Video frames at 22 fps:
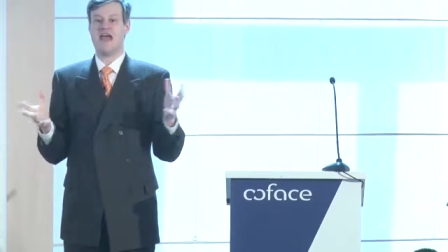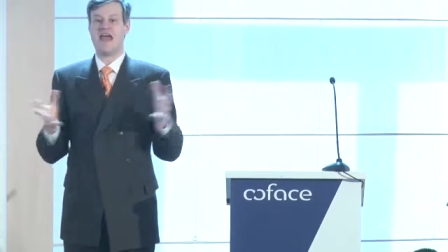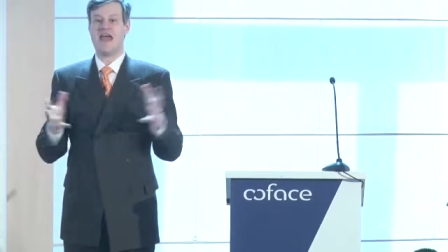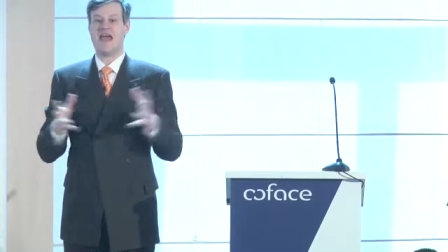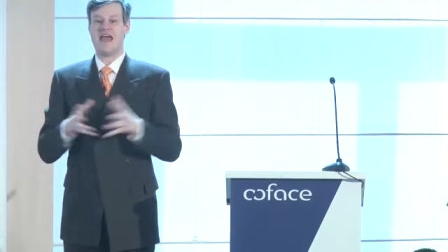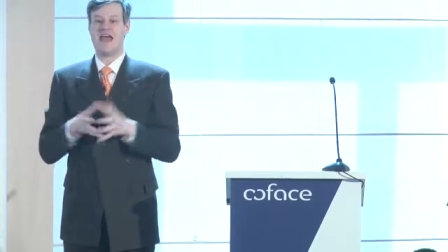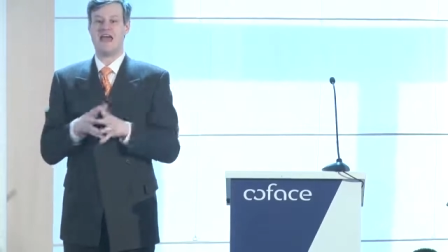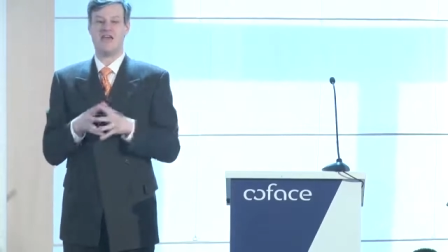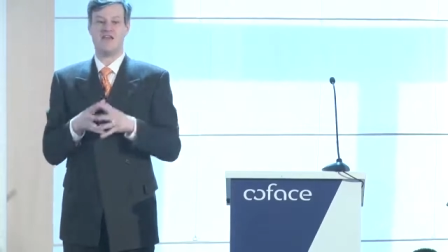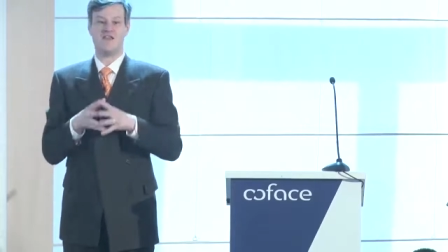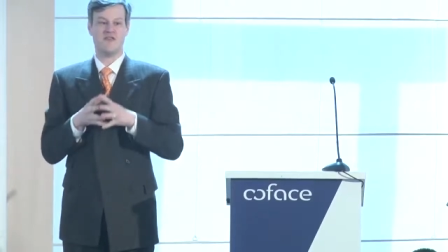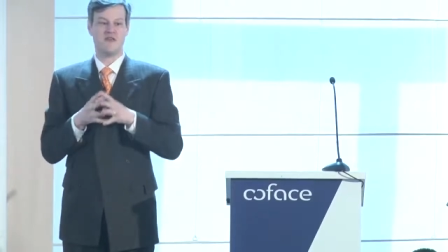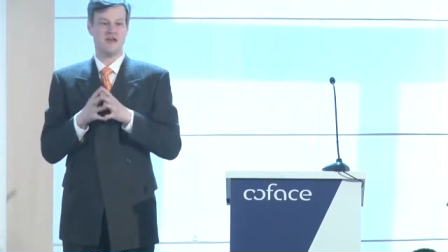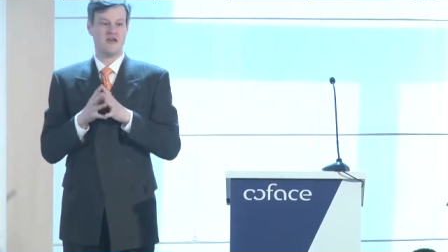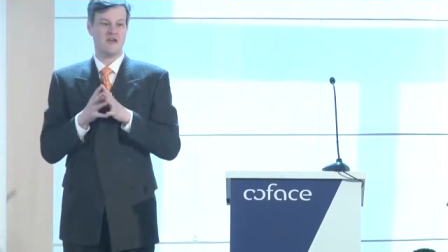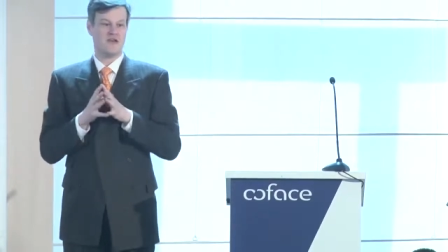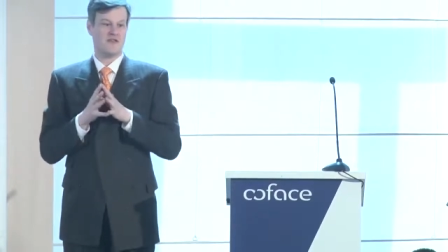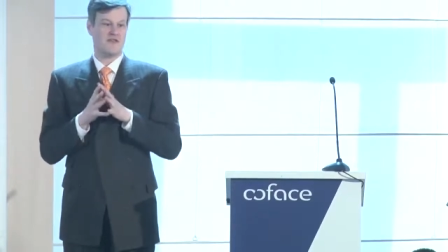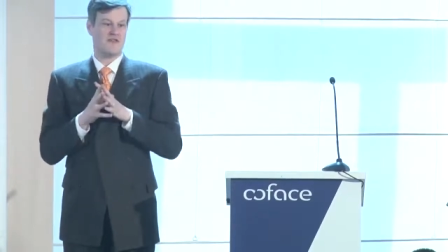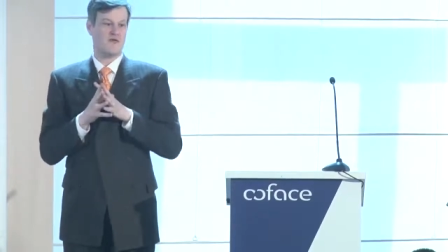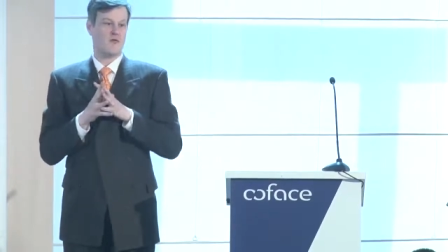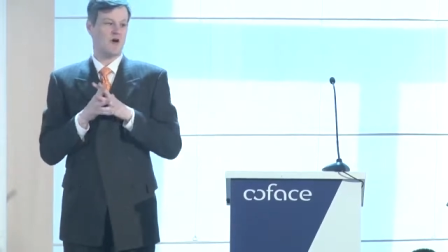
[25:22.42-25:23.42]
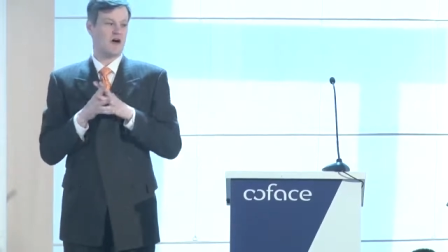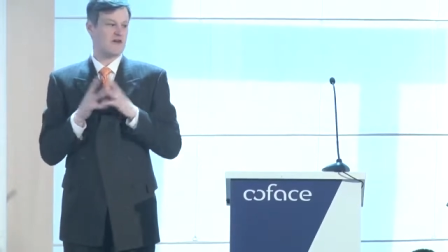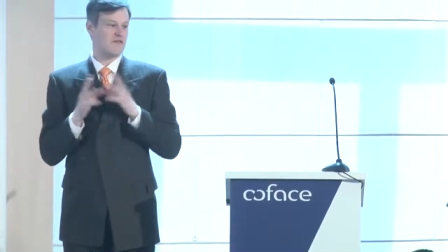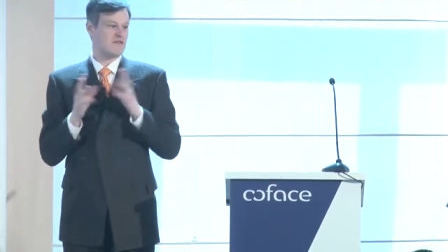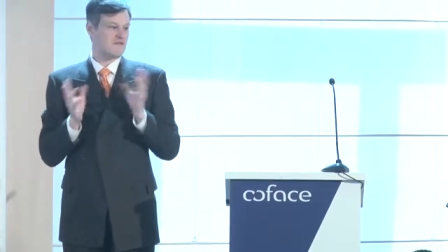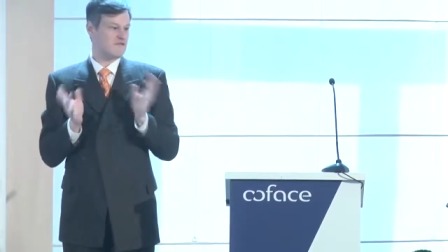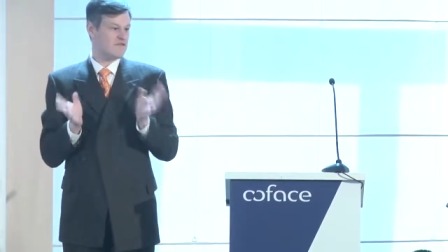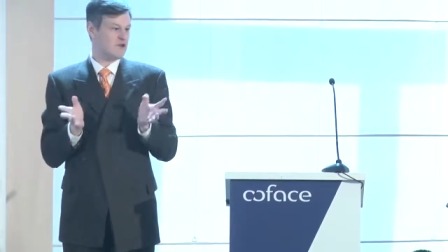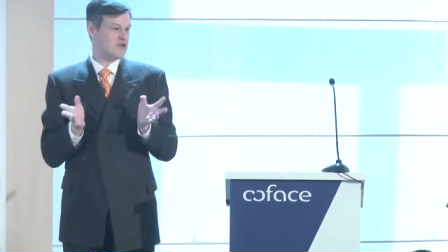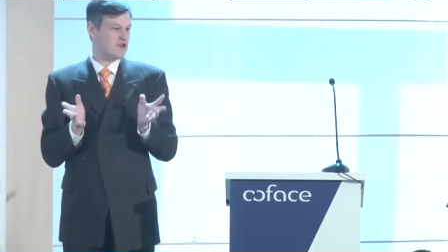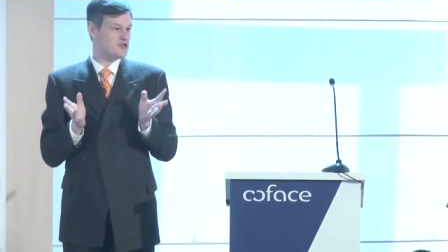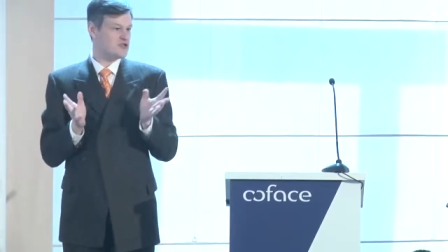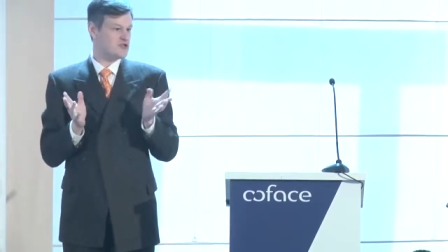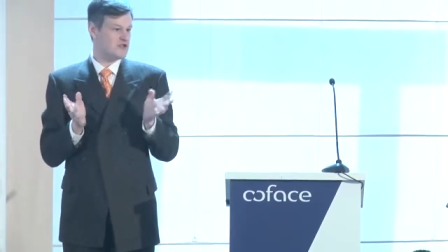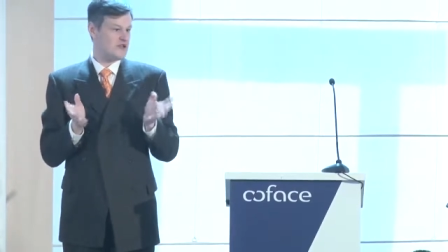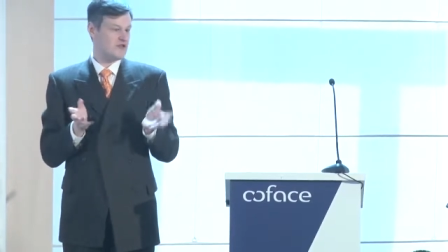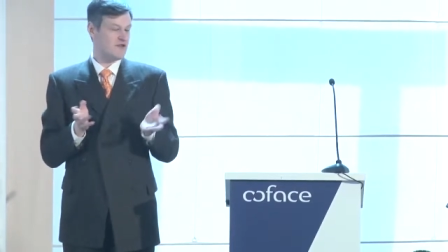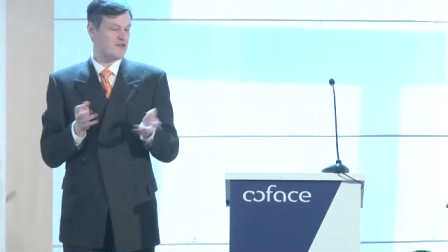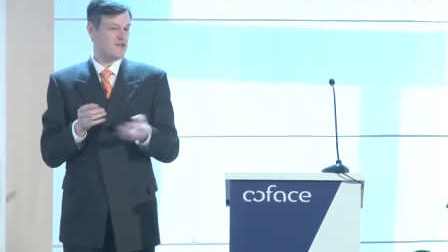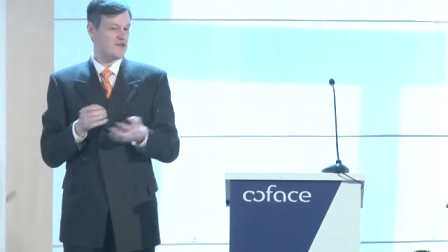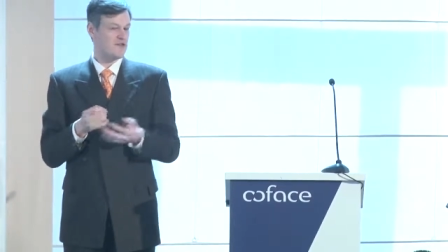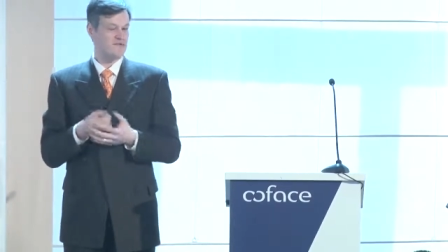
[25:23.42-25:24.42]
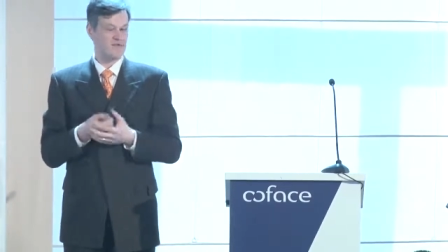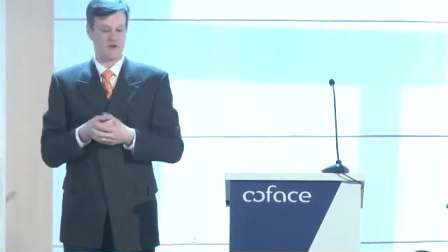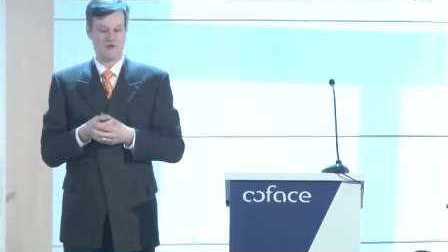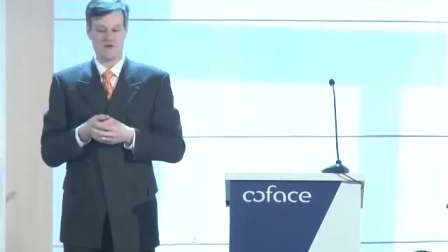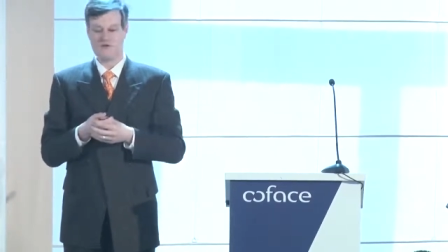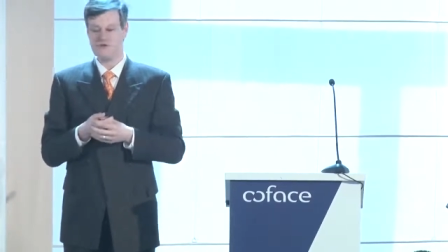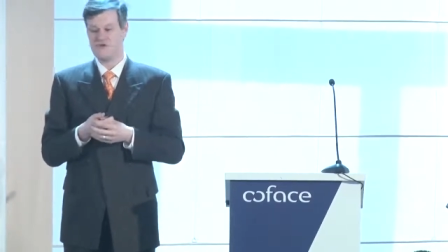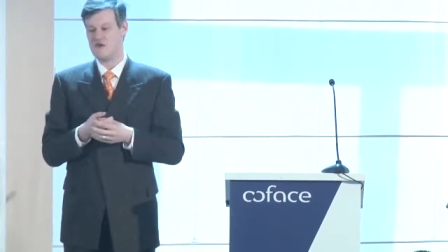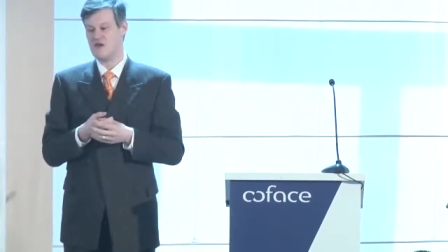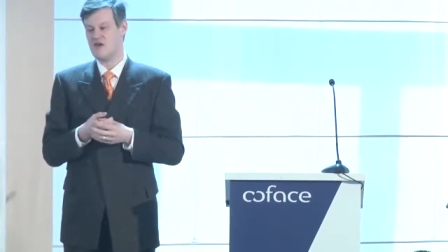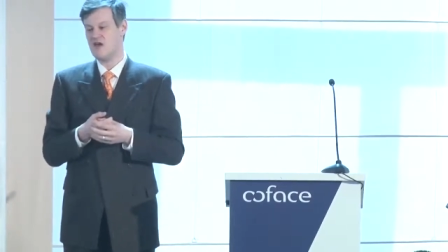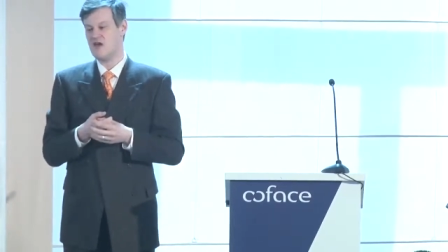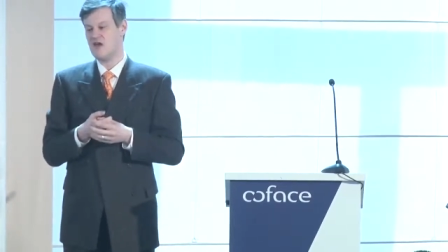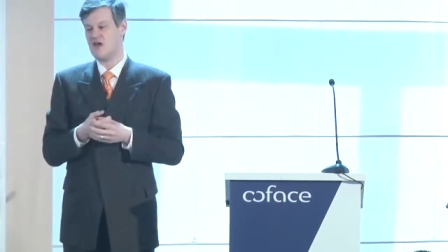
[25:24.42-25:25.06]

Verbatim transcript: and the wars of religion and so forth.